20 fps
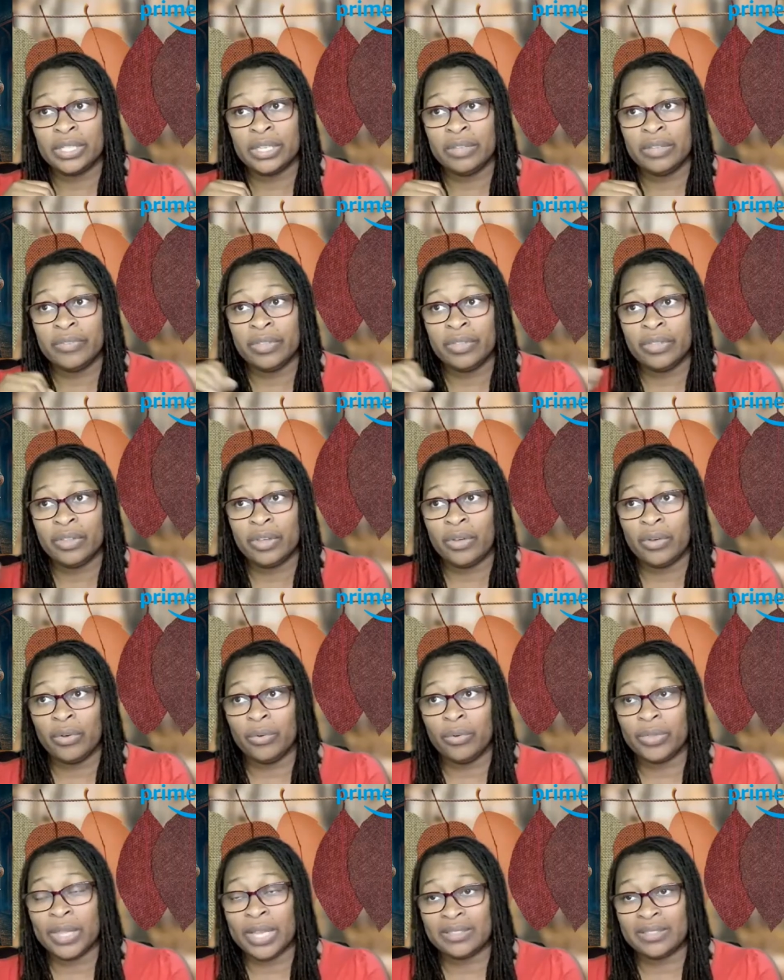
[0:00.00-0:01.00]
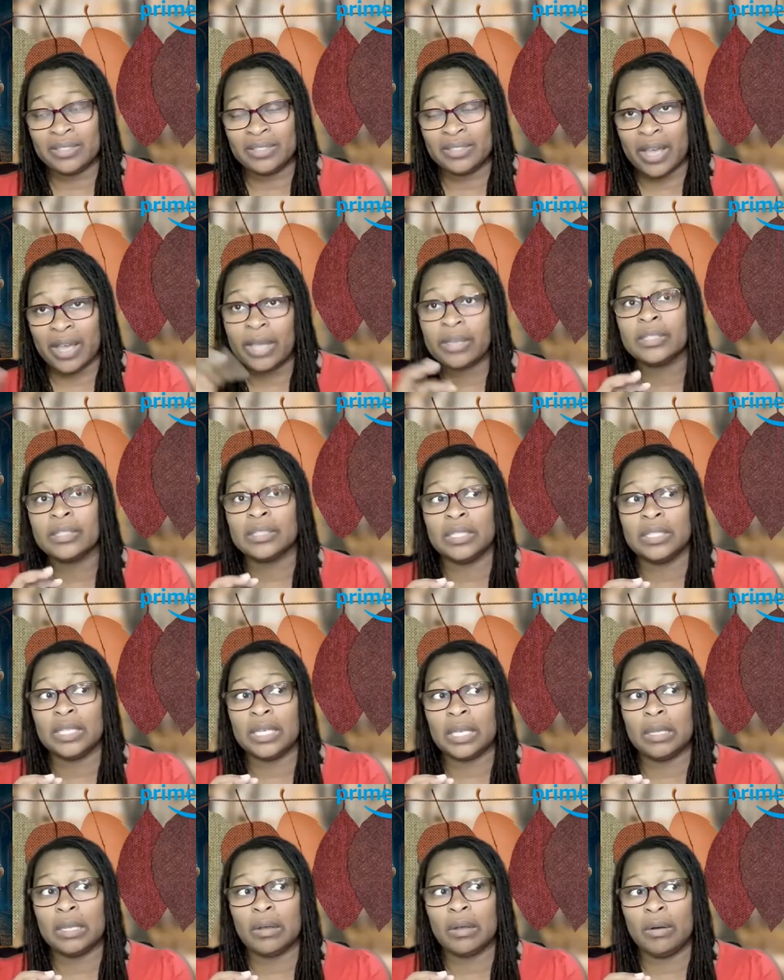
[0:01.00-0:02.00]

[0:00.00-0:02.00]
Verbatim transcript: even though that's technically